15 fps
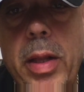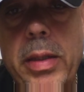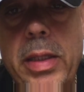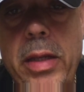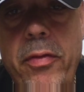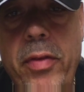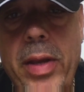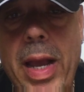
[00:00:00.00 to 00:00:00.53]

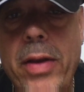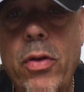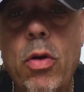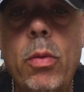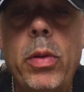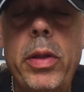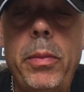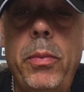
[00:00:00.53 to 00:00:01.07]
TV, I
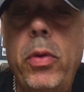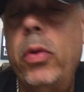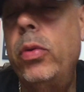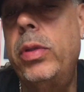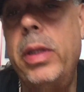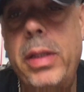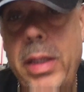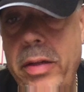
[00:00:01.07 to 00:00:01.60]
normally mute
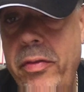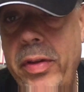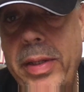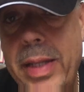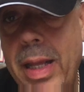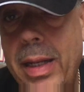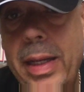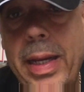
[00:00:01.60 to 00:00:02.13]
the TV
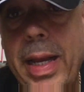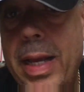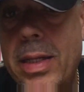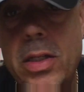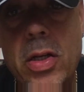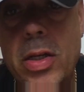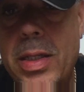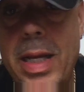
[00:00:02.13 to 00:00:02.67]
telecast
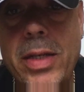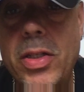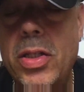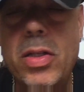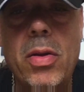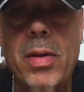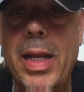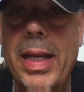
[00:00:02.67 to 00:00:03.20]
because I just
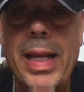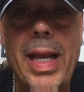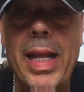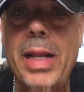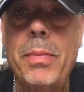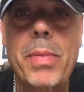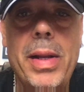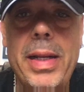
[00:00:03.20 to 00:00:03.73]
don't like
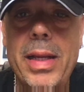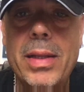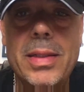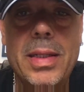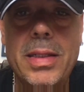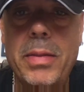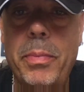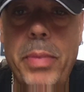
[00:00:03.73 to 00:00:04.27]
anybody
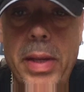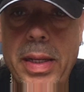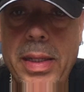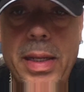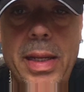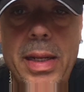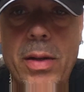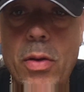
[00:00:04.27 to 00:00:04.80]
else's
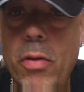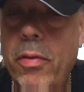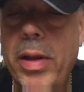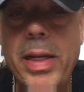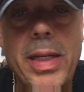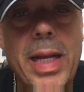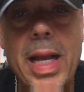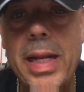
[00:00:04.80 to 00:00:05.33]
opinion or
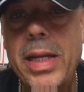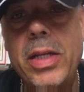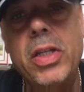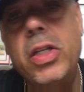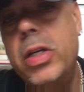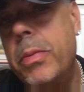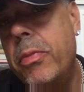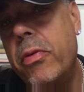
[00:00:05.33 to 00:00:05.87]
any kind of
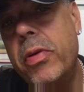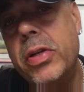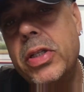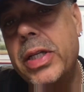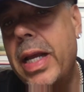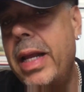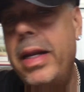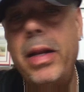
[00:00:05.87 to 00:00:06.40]
gibberish
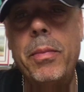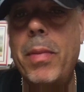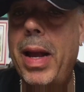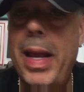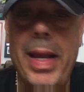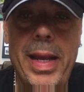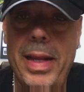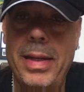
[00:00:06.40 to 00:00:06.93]
getting in my
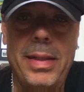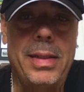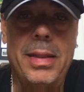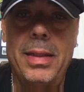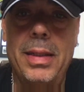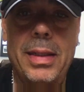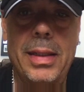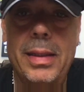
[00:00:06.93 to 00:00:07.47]
head.
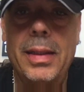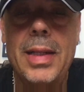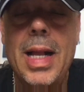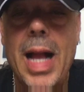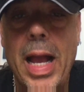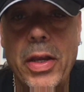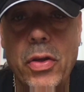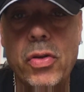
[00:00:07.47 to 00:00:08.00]
I
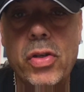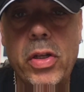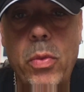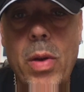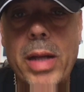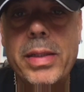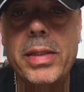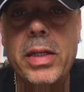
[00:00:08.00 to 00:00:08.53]
usually
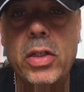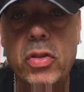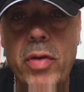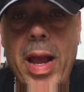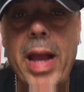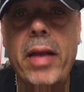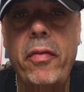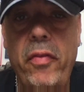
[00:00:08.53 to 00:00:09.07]
watch the
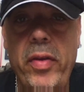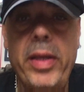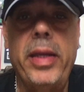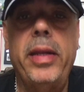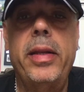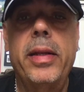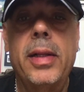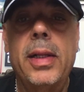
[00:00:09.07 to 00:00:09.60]
track
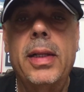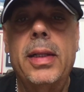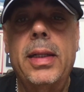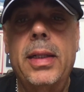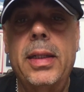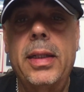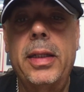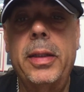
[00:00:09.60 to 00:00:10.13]
feed,
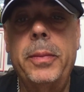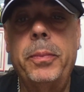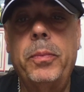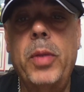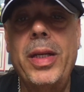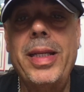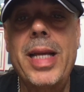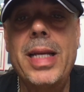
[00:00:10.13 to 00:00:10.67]

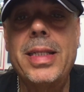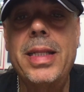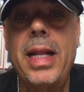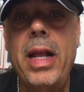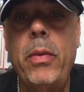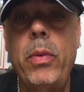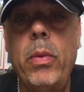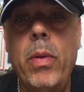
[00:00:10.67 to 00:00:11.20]
but
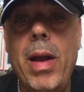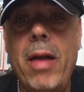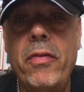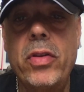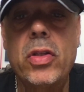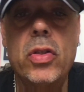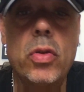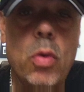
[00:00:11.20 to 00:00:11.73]
yesterday we were
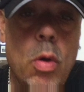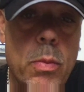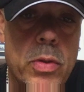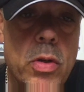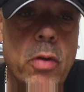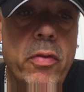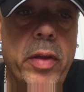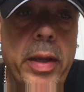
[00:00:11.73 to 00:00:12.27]
having storms
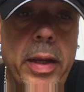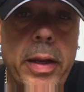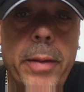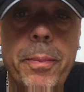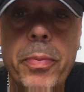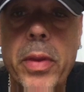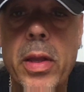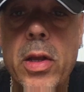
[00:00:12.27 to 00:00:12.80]
over here.
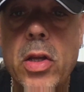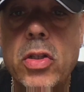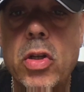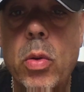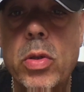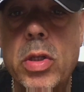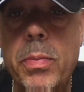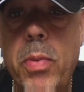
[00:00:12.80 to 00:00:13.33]
So
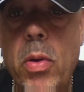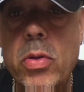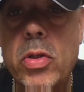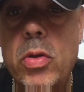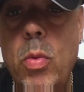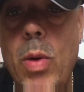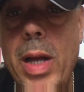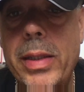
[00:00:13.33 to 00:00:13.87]
as opposed
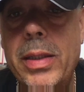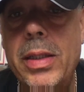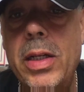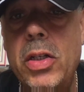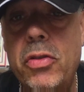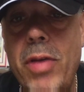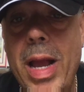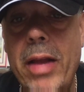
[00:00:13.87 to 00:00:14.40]
to watching the
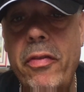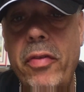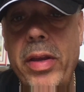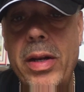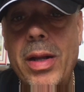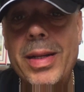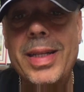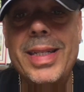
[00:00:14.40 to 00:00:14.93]
track feed
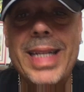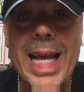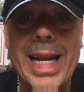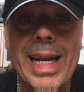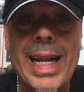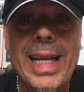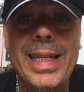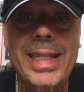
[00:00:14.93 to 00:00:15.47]
on the
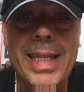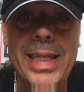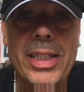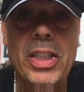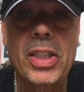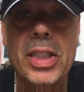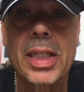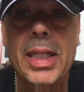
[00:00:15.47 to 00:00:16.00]
satellite
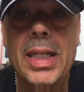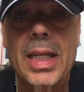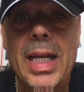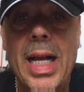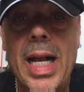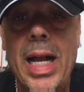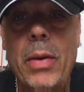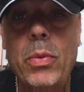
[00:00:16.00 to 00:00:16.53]
dish,
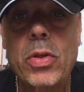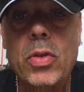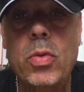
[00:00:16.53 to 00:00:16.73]
I was